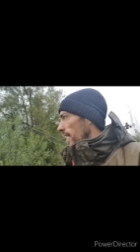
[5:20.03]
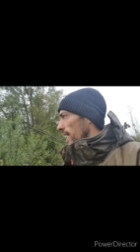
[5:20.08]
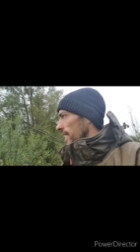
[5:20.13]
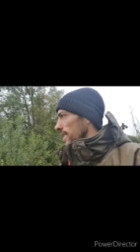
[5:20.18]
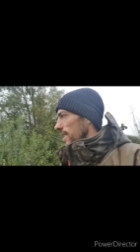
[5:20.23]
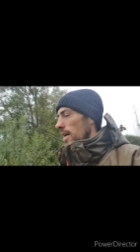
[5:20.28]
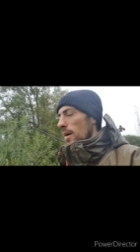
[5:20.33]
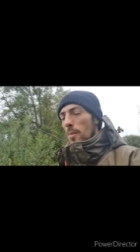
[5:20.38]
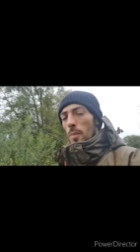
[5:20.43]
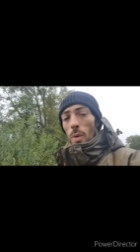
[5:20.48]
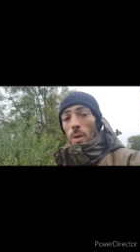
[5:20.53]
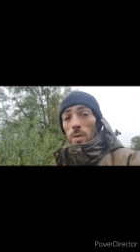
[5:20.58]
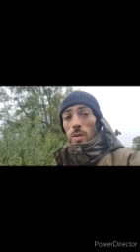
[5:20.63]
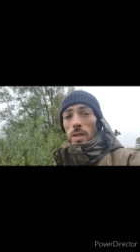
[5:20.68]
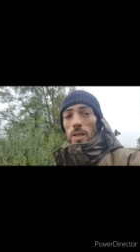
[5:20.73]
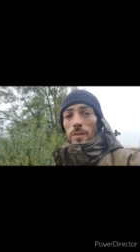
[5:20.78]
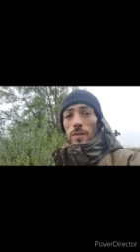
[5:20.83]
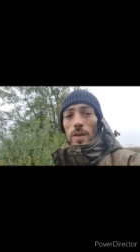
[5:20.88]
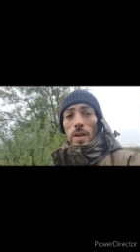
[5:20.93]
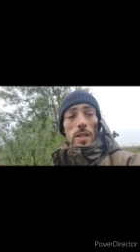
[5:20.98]
and that's how I'm
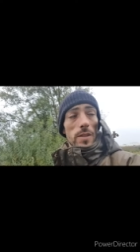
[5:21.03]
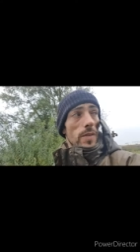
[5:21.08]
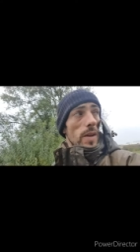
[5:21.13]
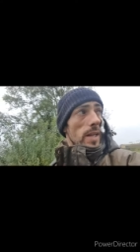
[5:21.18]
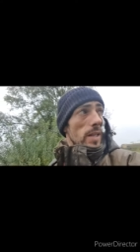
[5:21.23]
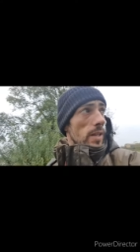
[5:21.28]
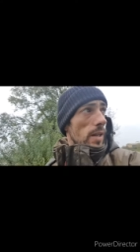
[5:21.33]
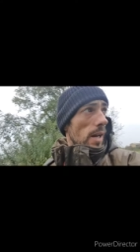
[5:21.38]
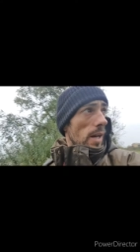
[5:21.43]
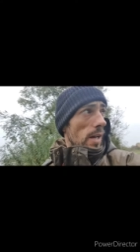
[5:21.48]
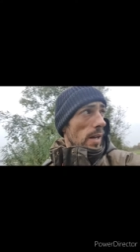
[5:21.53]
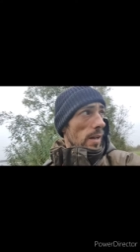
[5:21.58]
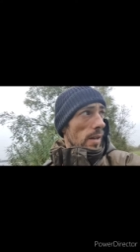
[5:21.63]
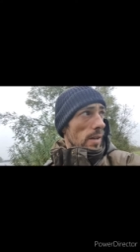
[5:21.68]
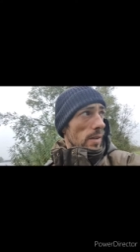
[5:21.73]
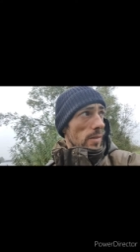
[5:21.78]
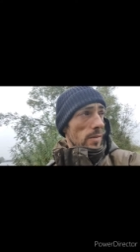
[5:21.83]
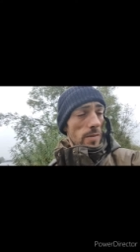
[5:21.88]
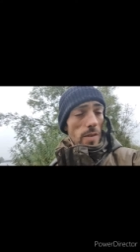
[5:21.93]
approaching the first venue uh,